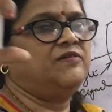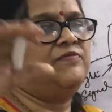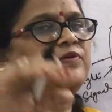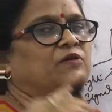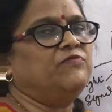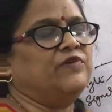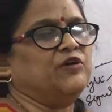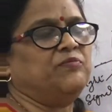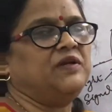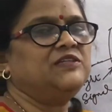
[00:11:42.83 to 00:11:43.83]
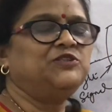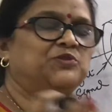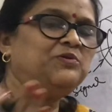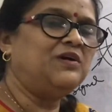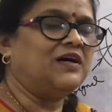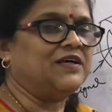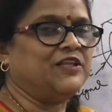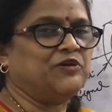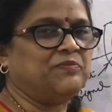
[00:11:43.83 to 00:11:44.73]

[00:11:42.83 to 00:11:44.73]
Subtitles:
from one place to other